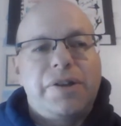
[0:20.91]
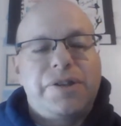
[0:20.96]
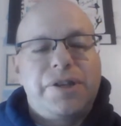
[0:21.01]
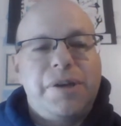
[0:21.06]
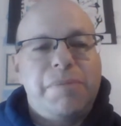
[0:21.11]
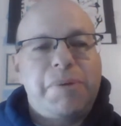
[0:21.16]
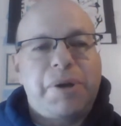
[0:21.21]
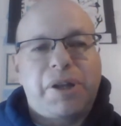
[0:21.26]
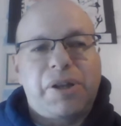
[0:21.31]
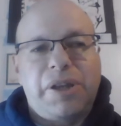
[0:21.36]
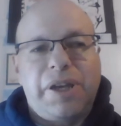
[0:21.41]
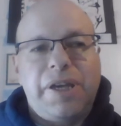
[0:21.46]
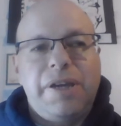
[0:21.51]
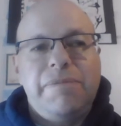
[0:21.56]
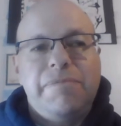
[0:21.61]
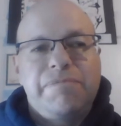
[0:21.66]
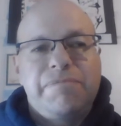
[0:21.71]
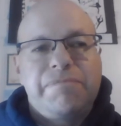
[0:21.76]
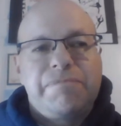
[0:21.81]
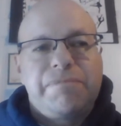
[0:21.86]

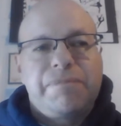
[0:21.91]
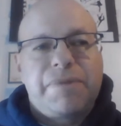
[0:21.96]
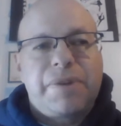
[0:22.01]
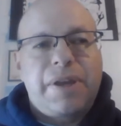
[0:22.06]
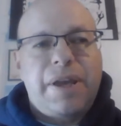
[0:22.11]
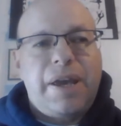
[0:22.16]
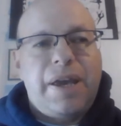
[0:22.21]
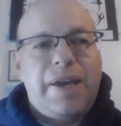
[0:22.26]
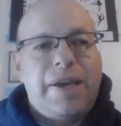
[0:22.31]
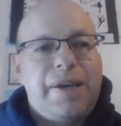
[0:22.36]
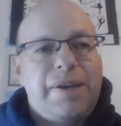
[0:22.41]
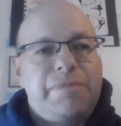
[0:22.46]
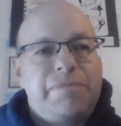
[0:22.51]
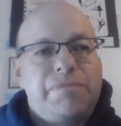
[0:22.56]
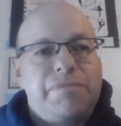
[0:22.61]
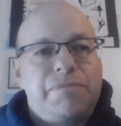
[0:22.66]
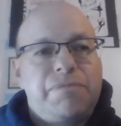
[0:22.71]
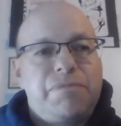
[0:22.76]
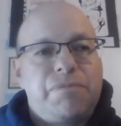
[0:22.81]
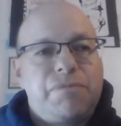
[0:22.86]
Typically, a
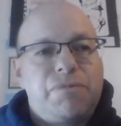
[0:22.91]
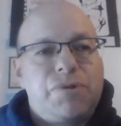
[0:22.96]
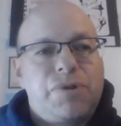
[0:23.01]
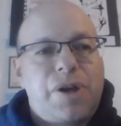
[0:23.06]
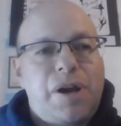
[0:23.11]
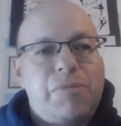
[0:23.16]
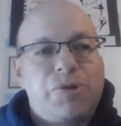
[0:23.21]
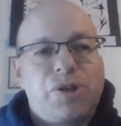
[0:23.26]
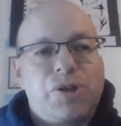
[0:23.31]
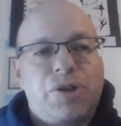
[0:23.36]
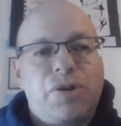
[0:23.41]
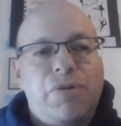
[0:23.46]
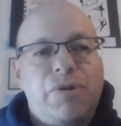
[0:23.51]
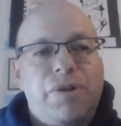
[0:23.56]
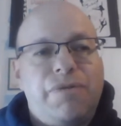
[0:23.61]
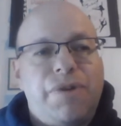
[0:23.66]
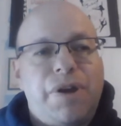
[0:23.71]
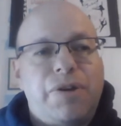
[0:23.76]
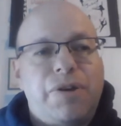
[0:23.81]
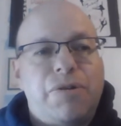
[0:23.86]

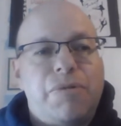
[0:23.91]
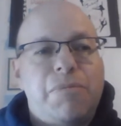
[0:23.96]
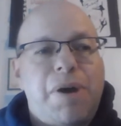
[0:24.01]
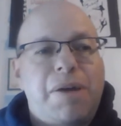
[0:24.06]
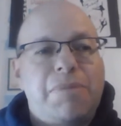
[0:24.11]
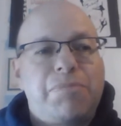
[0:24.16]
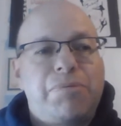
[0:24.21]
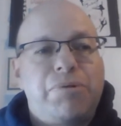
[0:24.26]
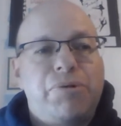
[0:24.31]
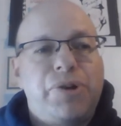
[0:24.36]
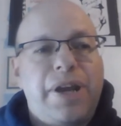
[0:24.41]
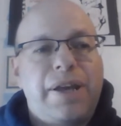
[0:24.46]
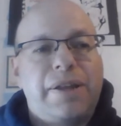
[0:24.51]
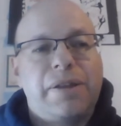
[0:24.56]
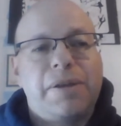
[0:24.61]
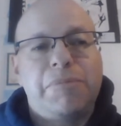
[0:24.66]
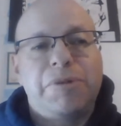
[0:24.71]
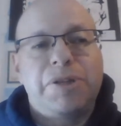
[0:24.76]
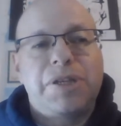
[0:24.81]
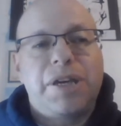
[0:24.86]
cybersecurity vendor might put
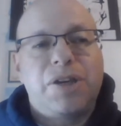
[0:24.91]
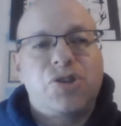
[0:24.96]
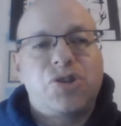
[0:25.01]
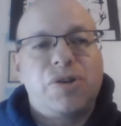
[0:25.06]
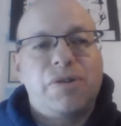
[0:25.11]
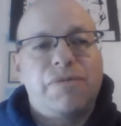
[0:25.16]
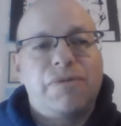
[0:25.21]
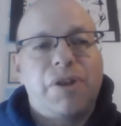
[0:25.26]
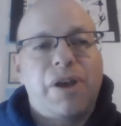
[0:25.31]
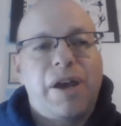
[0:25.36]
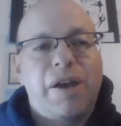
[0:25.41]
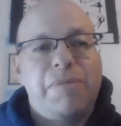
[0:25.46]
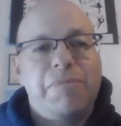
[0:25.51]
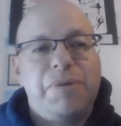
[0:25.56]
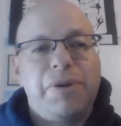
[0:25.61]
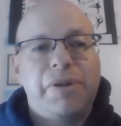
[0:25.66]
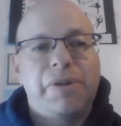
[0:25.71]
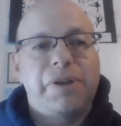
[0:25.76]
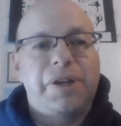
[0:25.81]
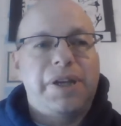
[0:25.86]
a limitation of
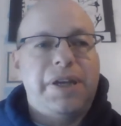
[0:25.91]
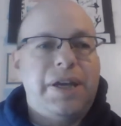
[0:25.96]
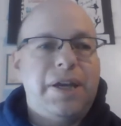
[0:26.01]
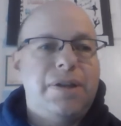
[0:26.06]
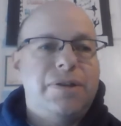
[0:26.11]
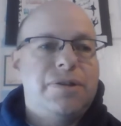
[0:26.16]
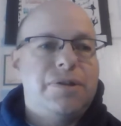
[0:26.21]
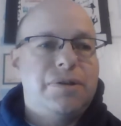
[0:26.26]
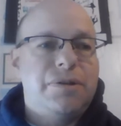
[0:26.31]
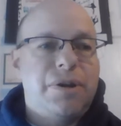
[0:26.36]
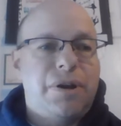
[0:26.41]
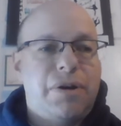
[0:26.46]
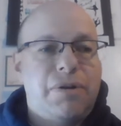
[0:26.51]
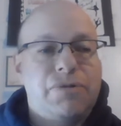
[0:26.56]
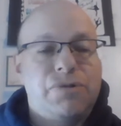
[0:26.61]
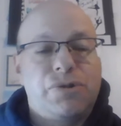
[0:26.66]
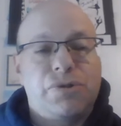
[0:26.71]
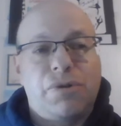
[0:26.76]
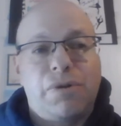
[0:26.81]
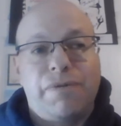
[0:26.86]
liability into
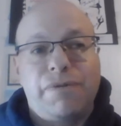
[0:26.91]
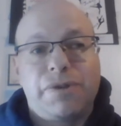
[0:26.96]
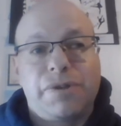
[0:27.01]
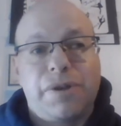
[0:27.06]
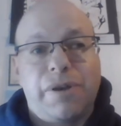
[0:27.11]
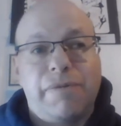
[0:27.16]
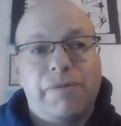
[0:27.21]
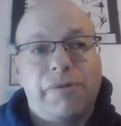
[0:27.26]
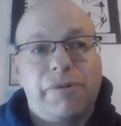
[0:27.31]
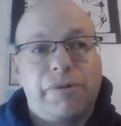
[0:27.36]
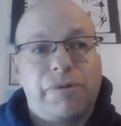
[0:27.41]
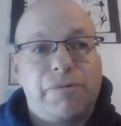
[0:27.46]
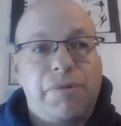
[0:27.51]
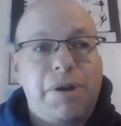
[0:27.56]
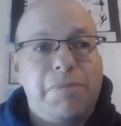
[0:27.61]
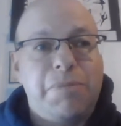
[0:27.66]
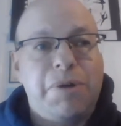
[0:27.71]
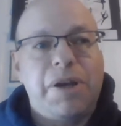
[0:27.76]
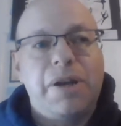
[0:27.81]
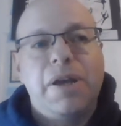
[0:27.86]
their service level
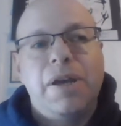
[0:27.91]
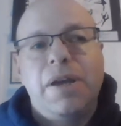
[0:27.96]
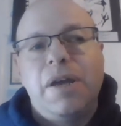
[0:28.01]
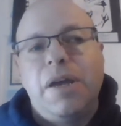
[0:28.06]
agreement.